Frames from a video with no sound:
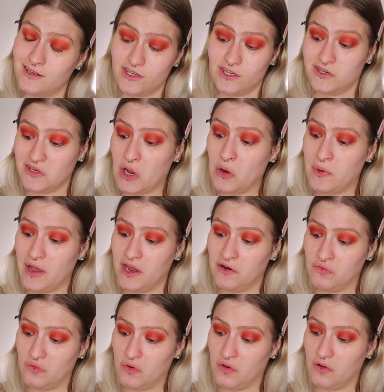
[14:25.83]
It's so
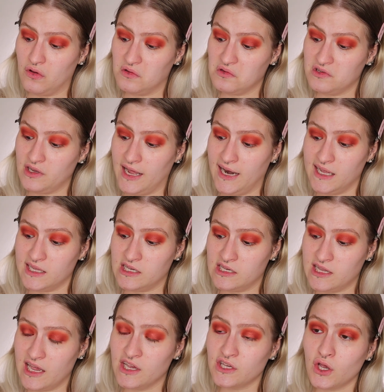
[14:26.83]
painful, and it
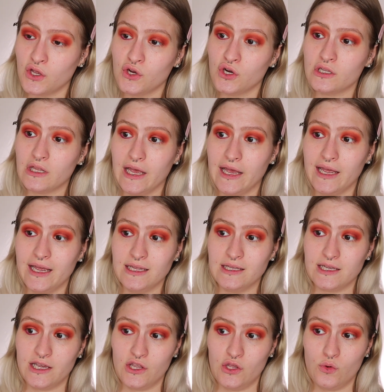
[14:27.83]
stays on your
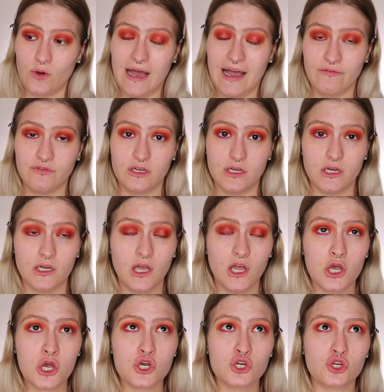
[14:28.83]
lens, and you have to
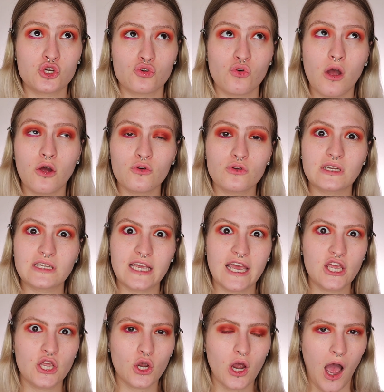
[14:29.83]
struggle to
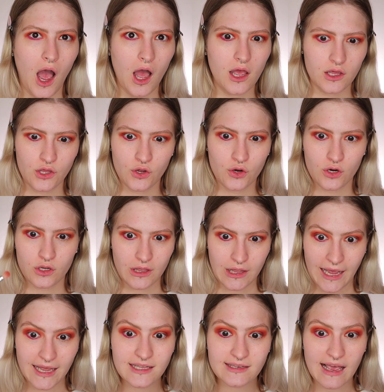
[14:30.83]
take your
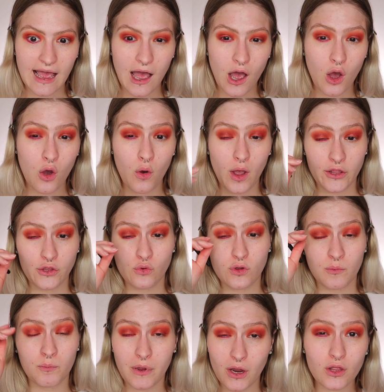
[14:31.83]
lens out, and you
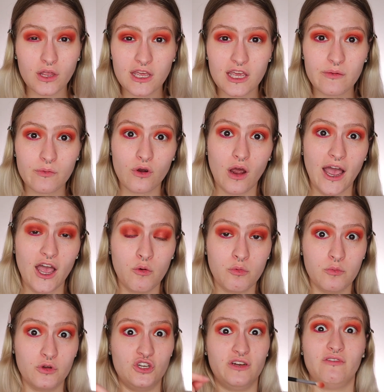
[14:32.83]
can barely keep your eye
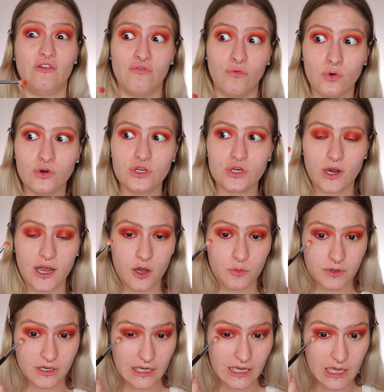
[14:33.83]
open, but you have to force your eye
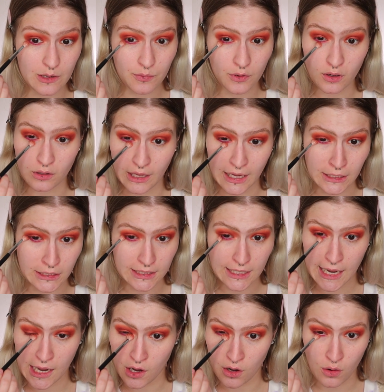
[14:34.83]
open to keep your lens
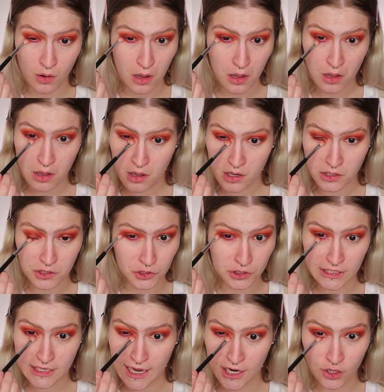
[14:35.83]
out, or
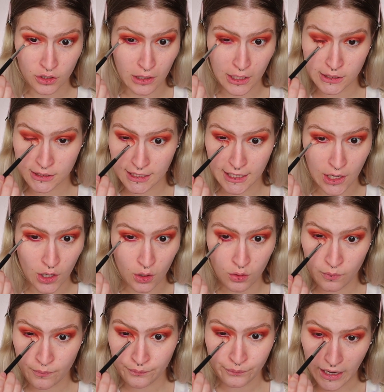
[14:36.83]
to get your lens
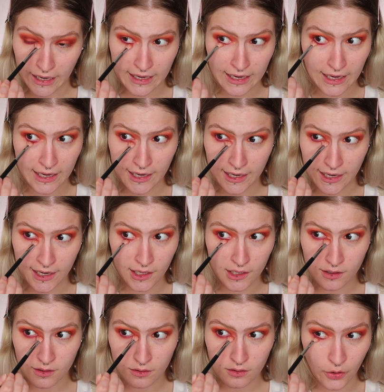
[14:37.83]
out. I
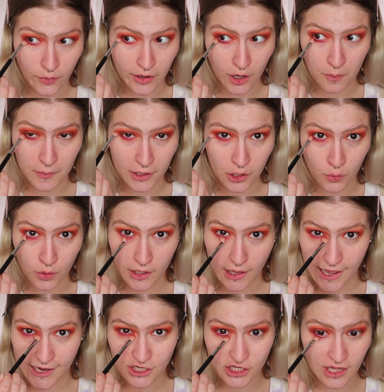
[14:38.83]
hate going on my lower
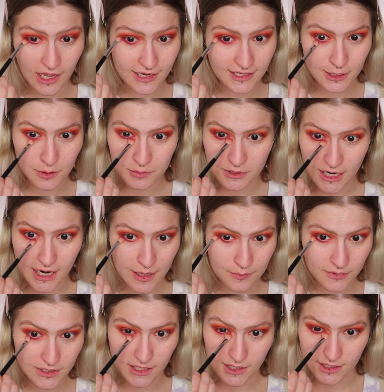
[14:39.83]
lash line
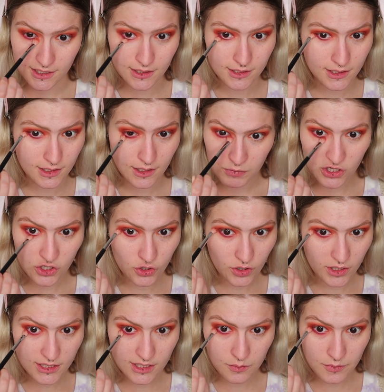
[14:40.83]
sometimes because it's
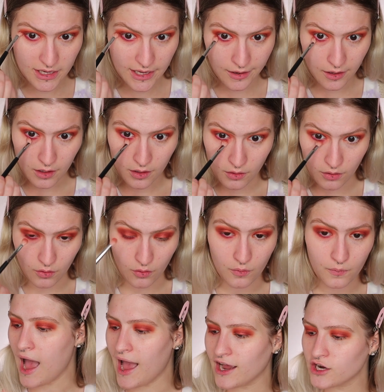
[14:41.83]
stressing me out.
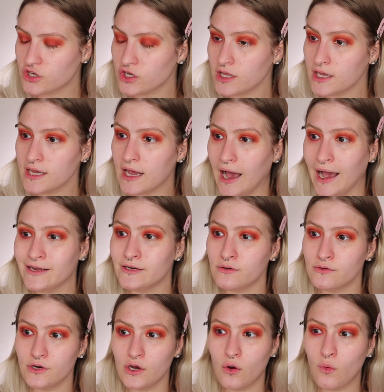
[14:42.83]
Actually, I
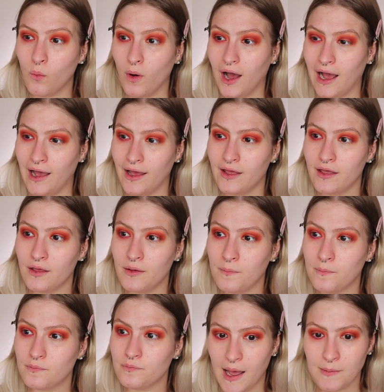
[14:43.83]
don't know why
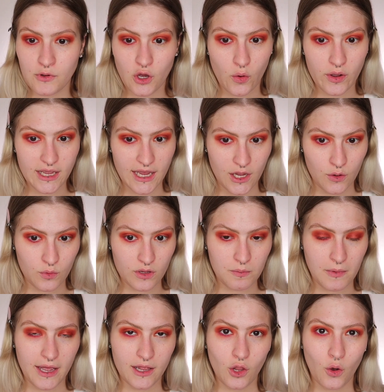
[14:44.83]
I'm going in with
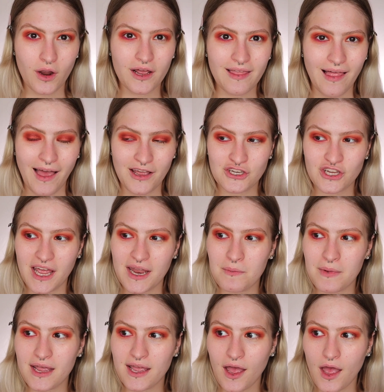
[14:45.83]
my lower lash line
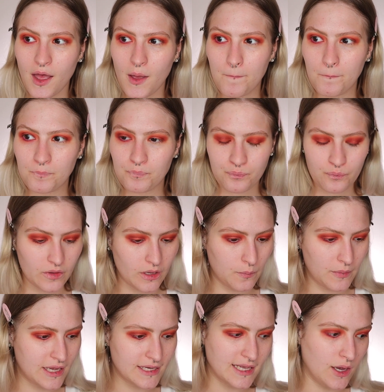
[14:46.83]
makeup,
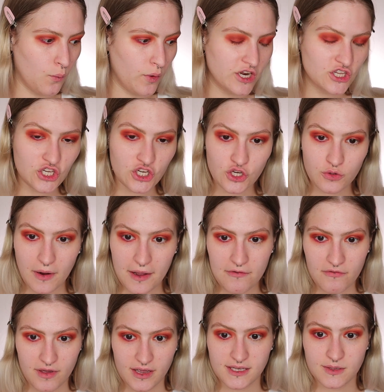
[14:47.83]
because I wanted to do my
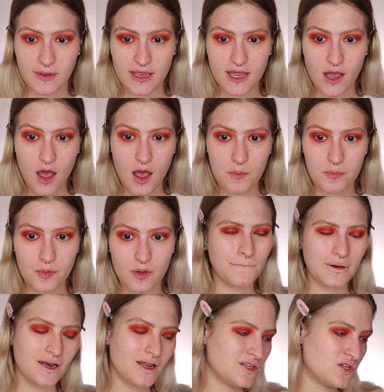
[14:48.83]
face makeup,
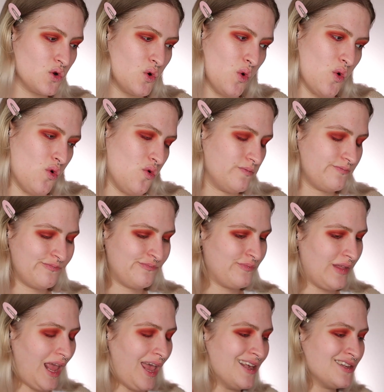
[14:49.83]
but it's cool.
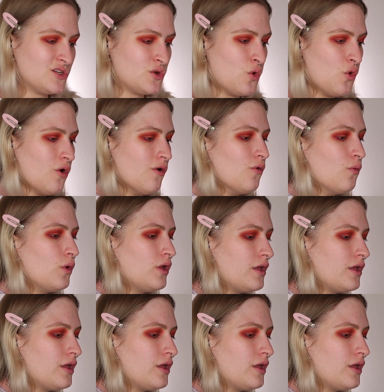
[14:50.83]
It's cool.